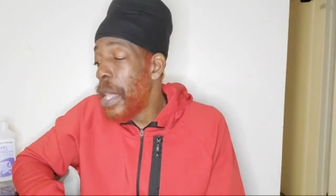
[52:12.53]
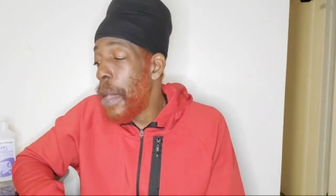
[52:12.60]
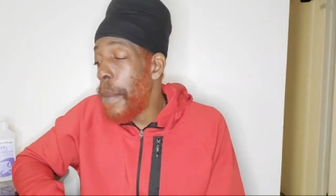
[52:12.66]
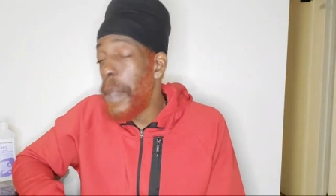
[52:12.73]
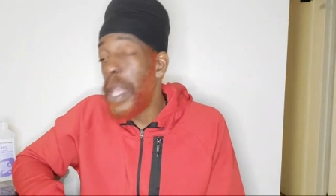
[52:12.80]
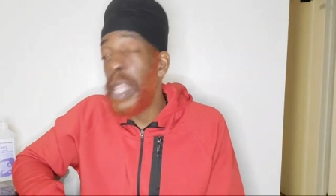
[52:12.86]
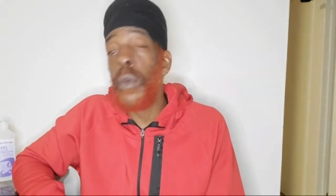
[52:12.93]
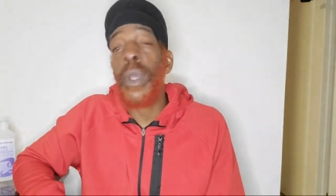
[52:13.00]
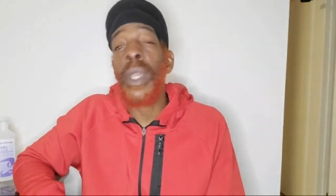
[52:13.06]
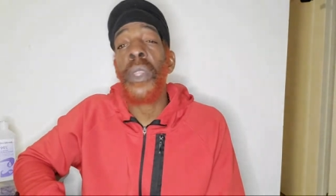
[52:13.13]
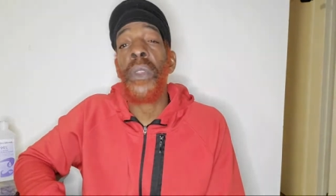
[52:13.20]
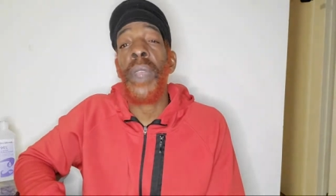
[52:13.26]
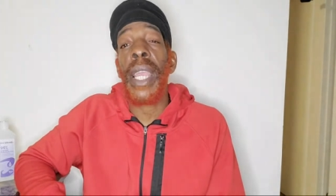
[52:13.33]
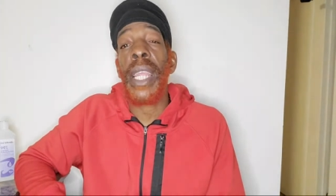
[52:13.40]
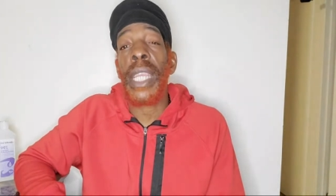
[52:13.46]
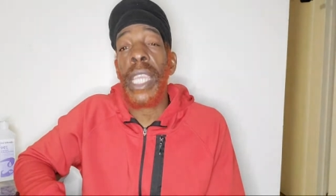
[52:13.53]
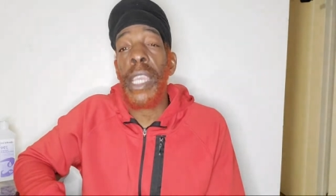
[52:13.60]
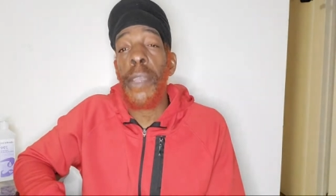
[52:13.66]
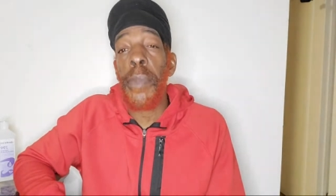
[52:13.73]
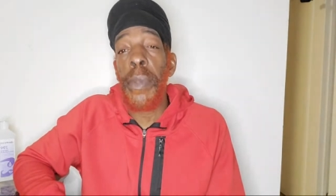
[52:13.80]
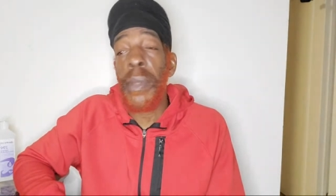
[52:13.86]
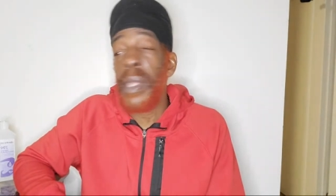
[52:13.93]
And many ways to
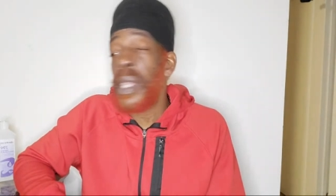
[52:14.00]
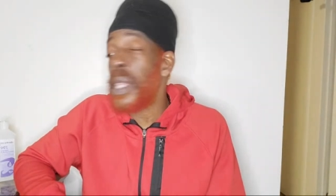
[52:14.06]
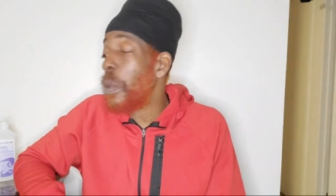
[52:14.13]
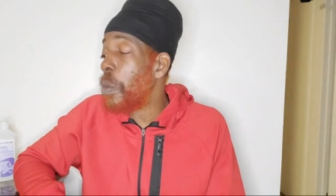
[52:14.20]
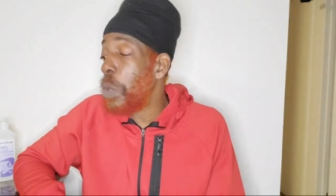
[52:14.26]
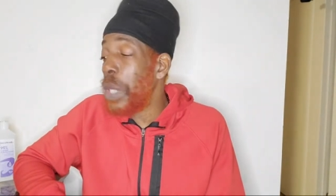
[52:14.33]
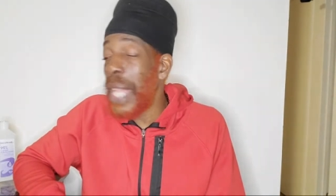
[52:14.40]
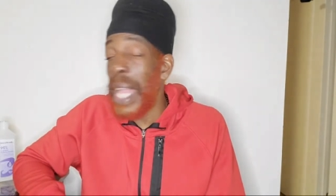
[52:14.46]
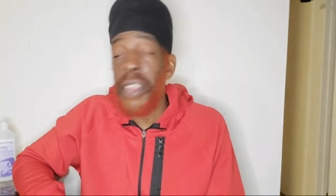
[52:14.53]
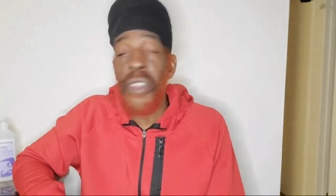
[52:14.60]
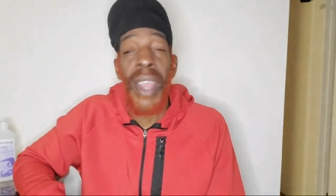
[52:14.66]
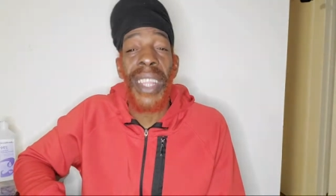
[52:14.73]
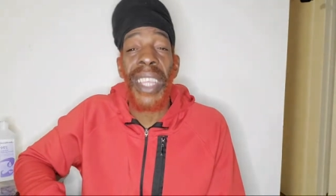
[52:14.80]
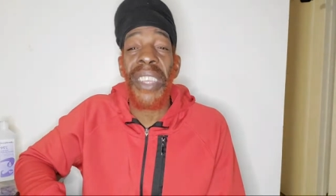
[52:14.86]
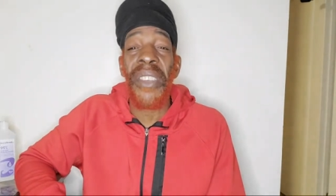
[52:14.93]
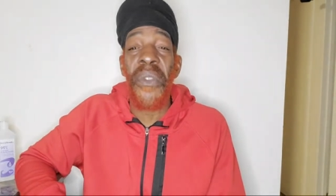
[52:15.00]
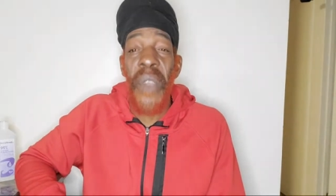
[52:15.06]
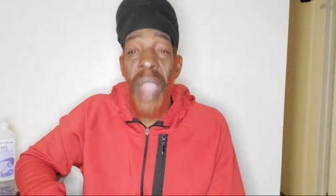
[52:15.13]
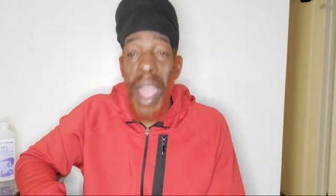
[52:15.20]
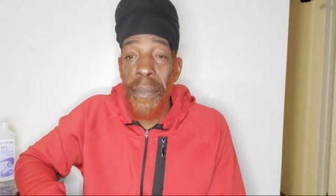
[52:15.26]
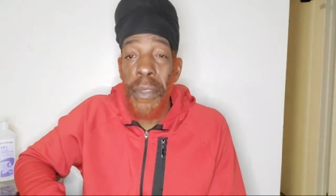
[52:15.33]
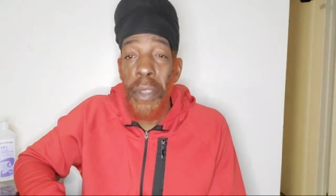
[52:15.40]
educate people. So we're not trying to
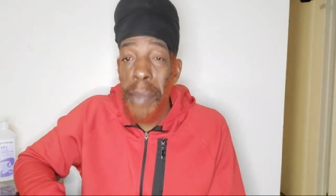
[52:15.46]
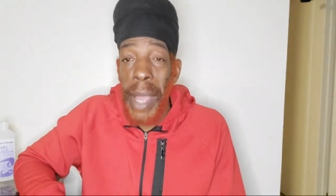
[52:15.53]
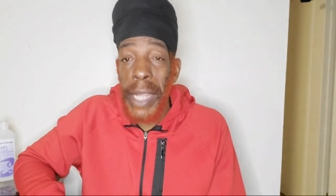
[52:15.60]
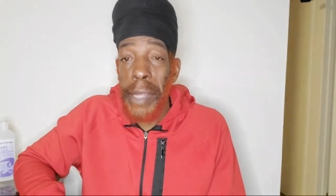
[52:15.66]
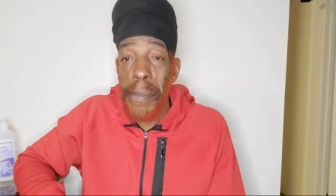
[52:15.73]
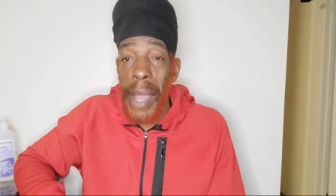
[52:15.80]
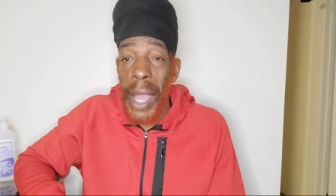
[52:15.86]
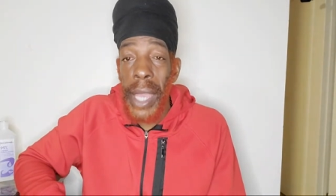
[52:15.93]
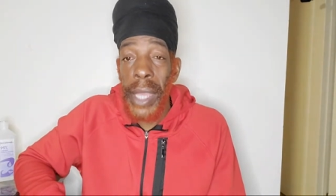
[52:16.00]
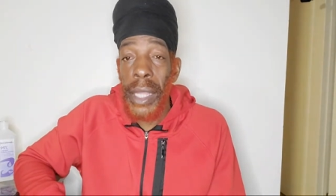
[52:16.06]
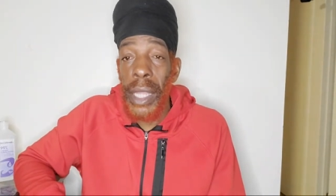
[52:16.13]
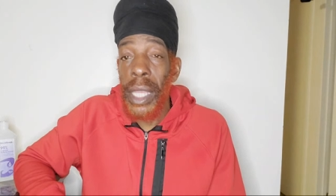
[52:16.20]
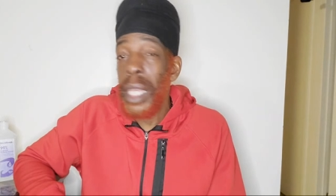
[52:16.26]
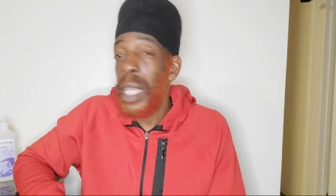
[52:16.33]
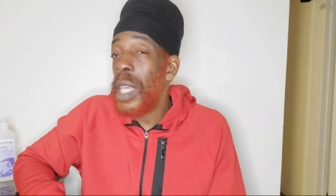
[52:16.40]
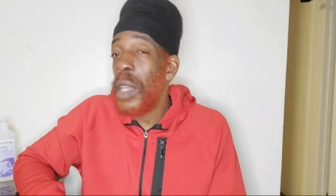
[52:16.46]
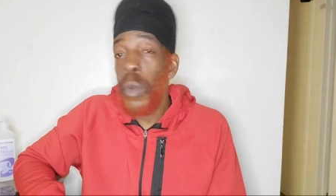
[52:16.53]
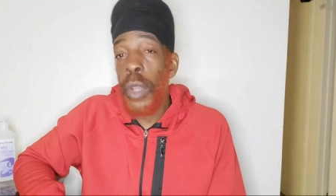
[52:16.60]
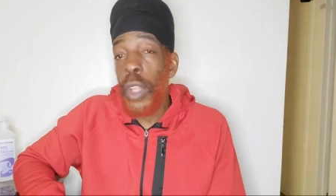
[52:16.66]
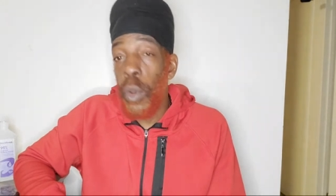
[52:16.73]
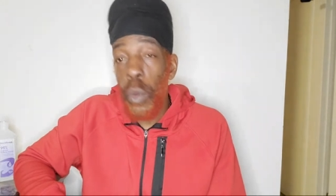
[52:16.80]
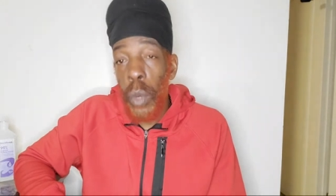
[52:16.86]
grab nobody's mind.
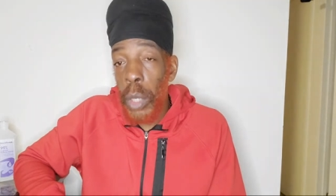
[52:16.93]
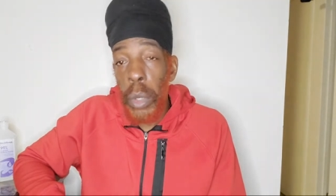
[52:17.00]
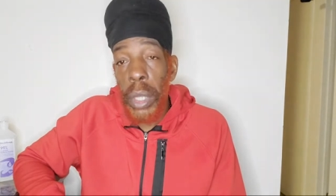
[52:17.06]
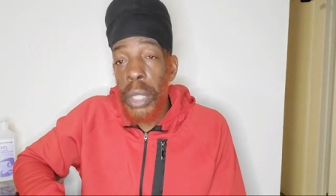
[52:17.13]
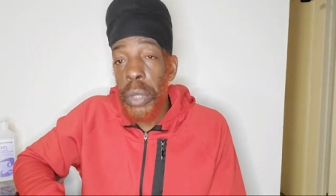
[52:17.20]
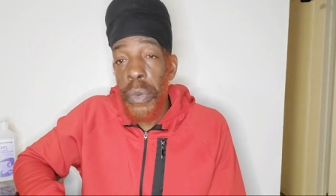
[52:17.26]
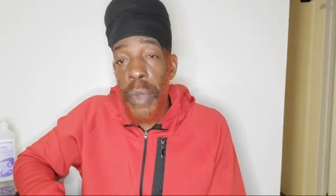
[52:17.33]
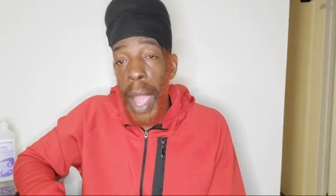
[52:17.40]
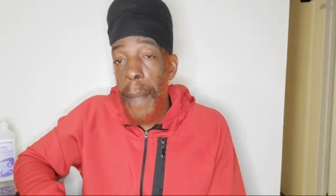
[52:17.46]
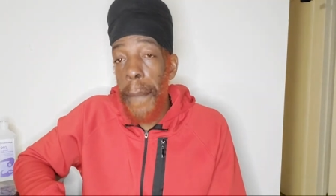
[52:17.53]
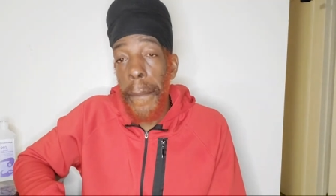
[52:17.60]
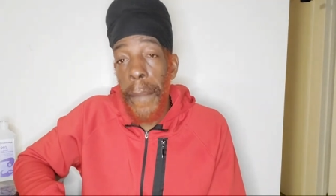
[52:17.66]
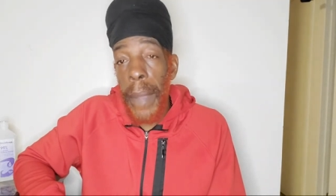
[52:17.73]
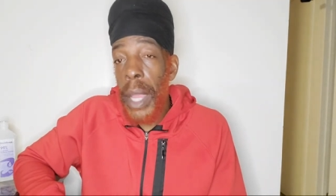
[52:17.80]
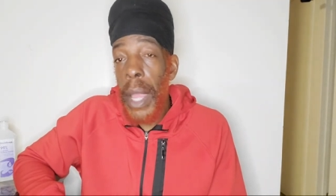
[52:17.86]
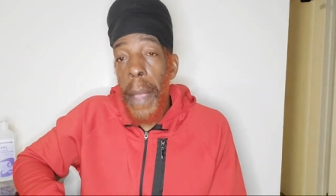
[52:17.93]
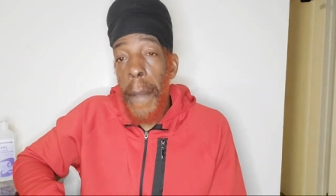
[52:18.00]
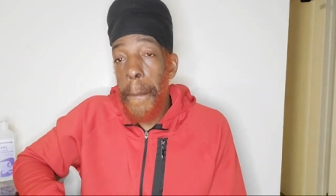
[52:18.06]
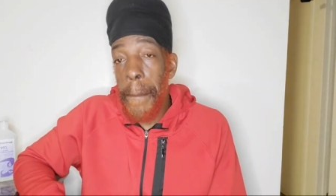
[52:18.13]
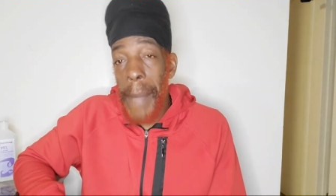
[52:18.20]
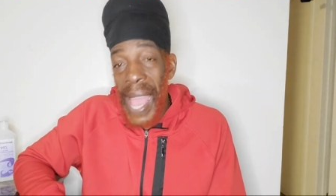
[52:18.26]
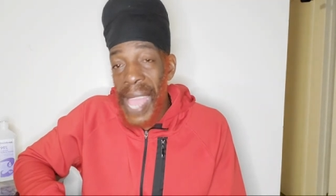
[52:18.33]
We don't work with
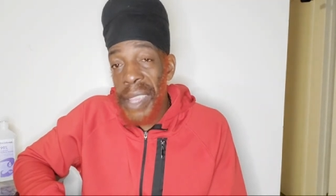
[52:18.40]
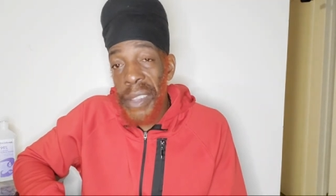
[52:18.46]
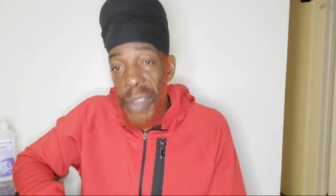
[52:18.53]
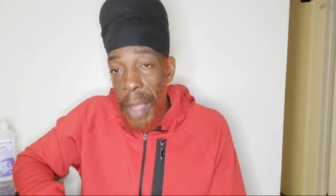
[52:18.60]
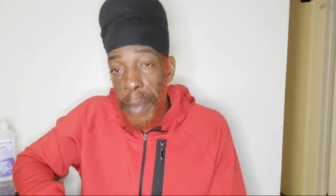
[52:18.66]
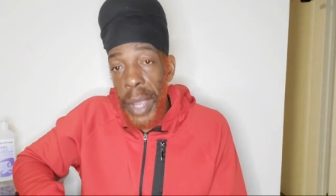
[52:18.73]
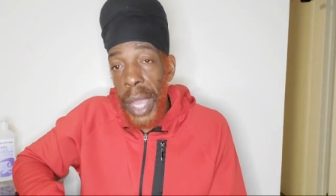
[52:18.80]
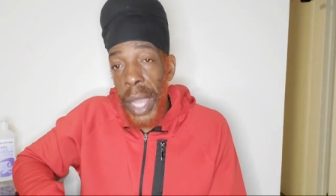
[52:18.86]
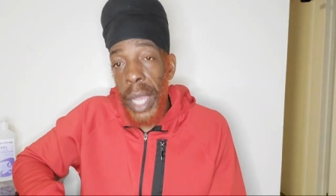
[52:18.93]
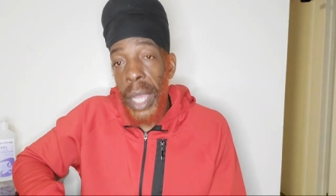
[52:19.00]
mind grabber.